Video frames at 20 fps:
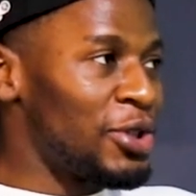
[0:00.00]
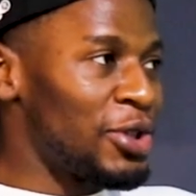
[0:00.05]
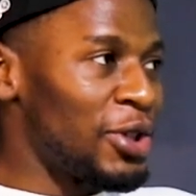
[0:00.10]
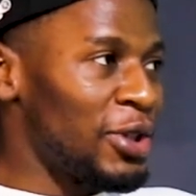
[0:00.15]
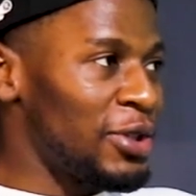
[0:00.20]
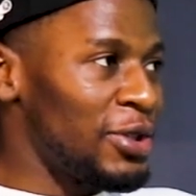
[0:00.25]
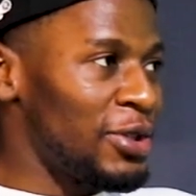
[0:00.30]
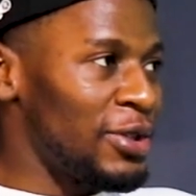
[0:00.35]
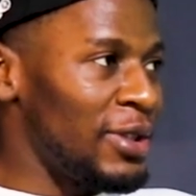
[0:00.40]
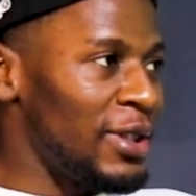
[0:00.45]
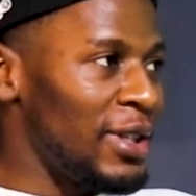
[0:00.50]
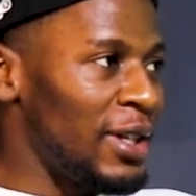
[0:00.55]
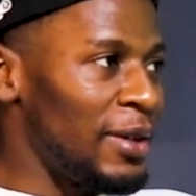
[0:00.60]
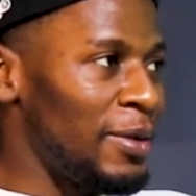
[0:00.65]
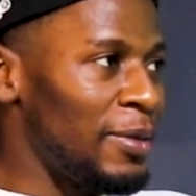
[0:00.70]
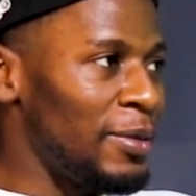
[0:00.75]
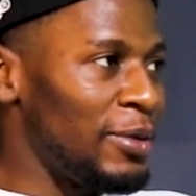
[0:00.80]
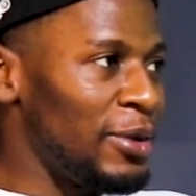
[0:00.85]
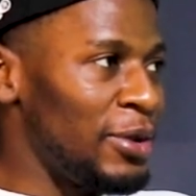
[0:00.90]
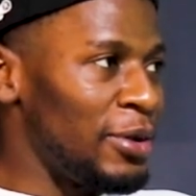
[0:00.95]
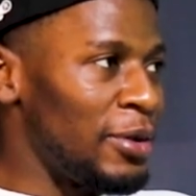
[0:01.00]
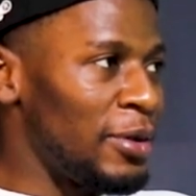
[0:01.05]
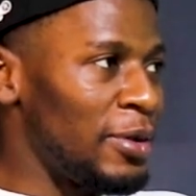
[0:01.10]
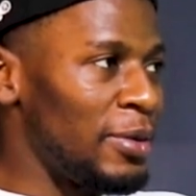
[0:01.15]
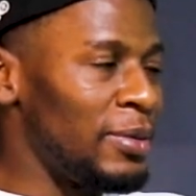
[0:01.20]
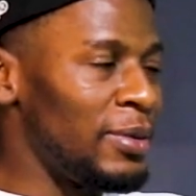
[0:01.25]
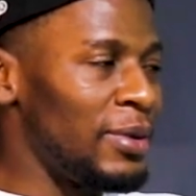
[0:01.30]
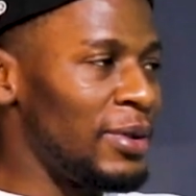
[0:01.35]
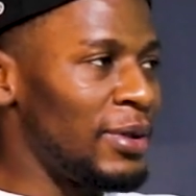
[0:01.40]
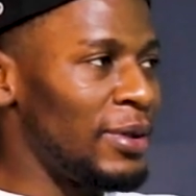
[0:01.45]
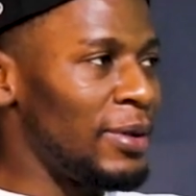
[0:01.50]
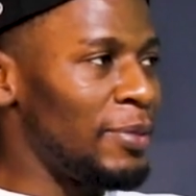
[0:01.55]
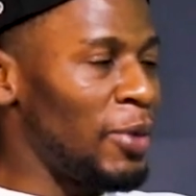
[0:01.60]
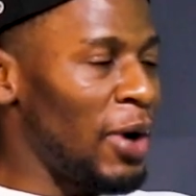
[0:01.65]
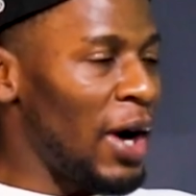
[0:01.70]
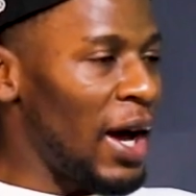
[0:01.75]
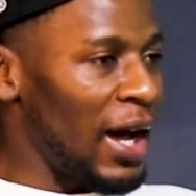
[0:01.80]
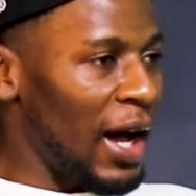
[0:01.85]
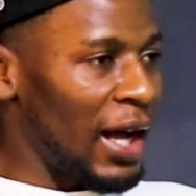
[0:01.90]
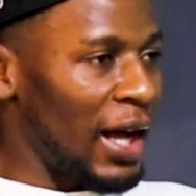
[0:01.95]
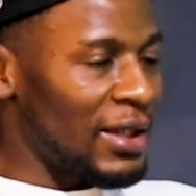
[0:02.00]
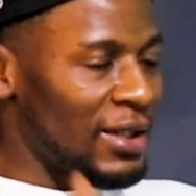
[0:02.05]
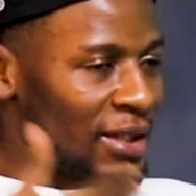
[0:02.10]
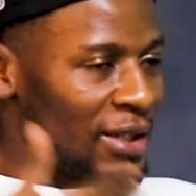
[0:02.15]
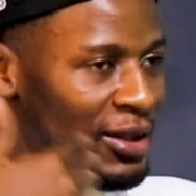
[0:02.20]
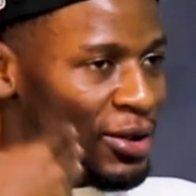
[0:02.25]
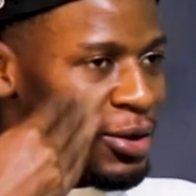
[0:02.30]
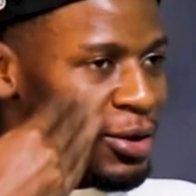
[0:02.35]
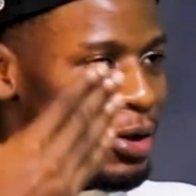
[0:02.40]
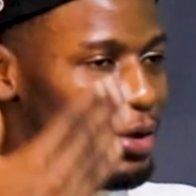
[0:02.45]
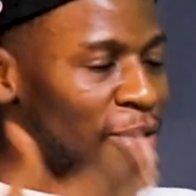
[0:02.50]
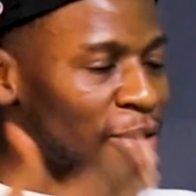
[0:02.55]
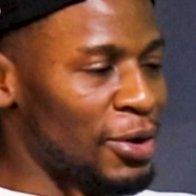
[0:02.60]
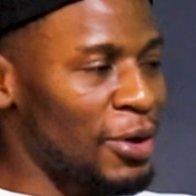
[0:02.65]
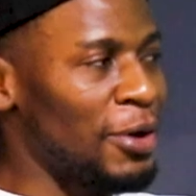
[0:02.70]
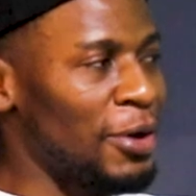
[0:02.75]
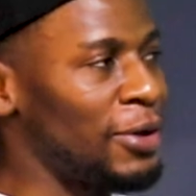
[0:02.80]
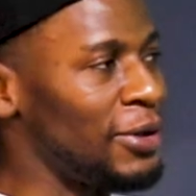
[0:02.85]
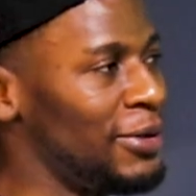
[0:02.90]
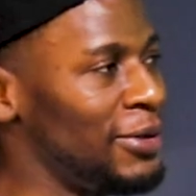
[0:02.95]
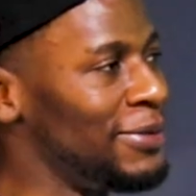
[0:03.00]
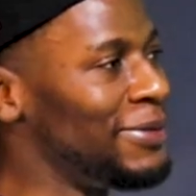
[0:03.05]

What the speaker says: church today, you know, but I did talk to God.